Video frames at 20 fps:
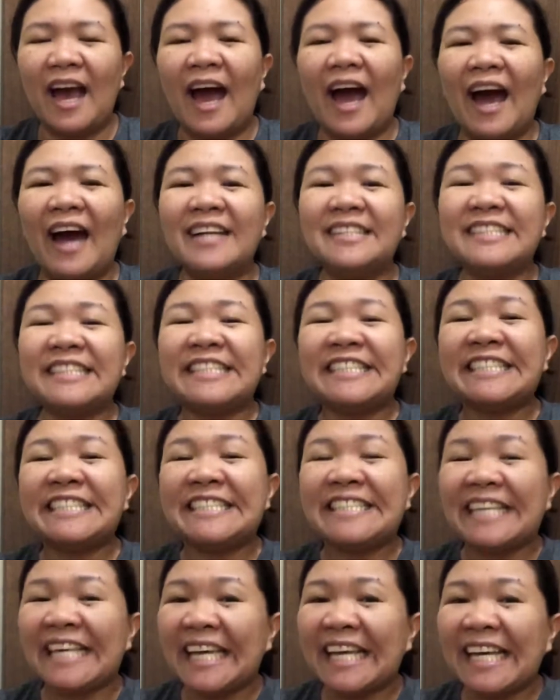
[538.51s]

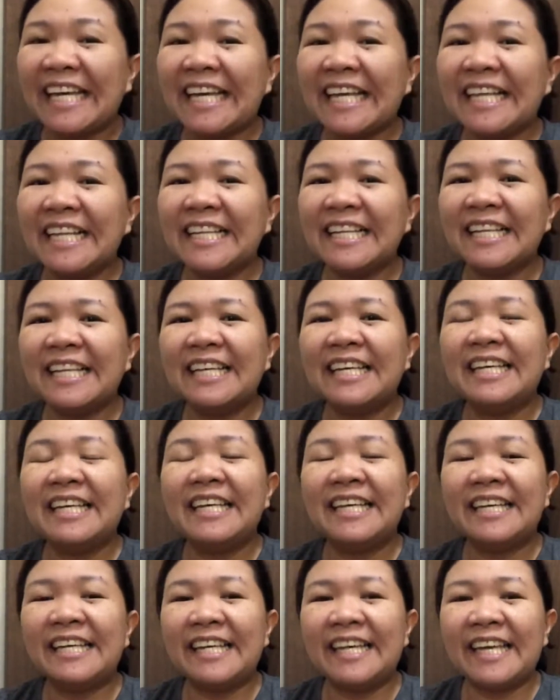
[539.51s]
until
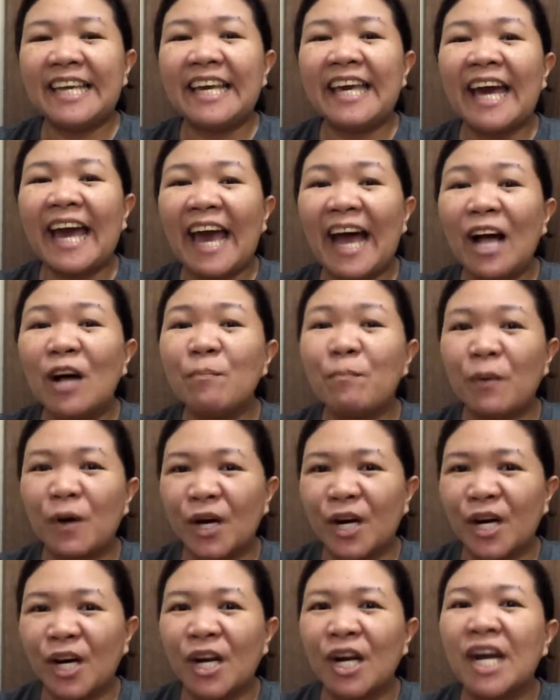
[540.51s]
he helped
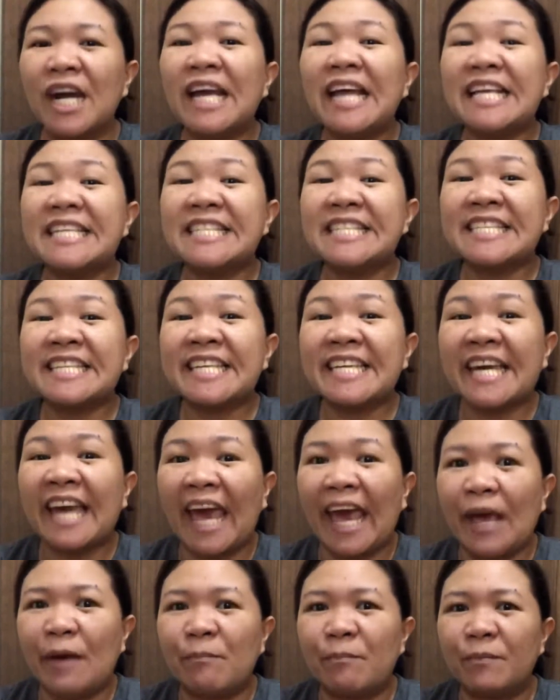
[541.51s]
her
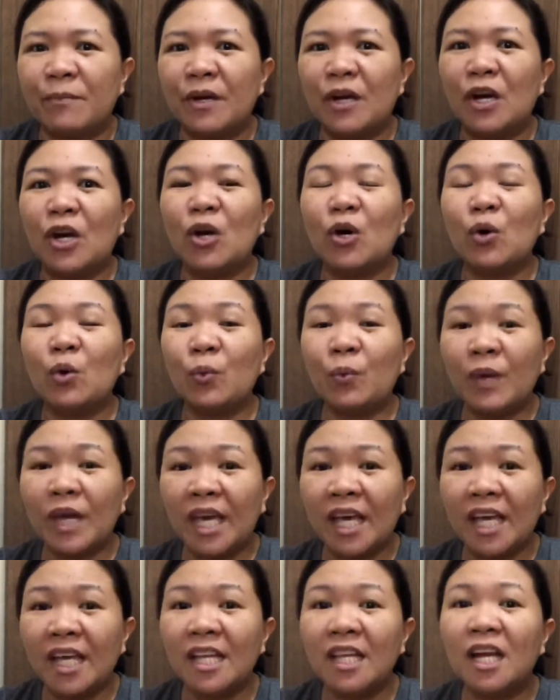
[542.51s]
escape
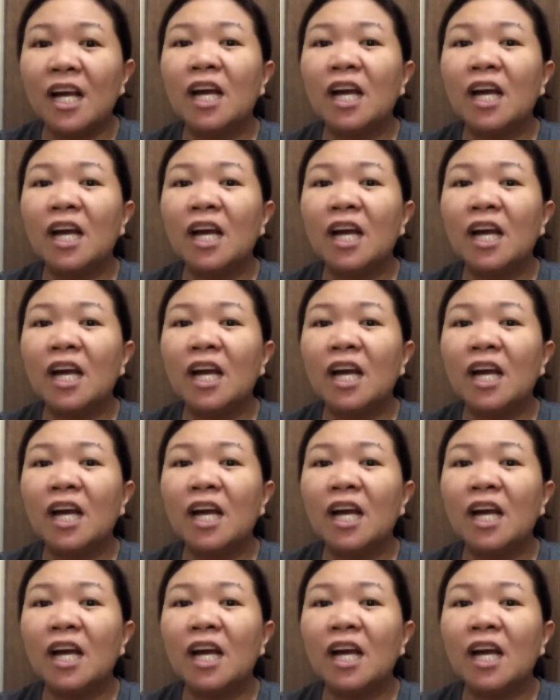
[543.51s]
with